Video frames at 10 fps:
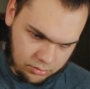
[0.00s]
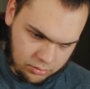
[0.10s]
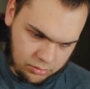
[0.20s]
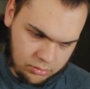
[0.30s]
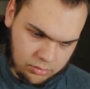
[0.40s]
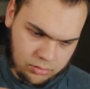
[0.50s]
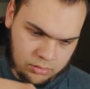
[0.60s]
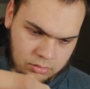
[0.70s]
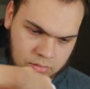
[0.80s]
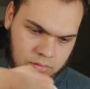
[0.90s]

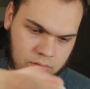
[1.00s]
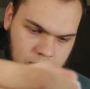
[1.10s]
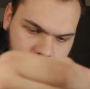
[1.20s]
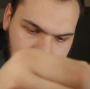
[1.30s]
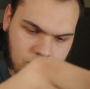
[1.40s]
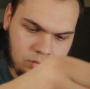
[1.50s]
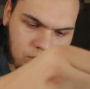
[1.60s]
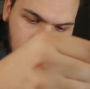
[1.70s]
Nobody speaks.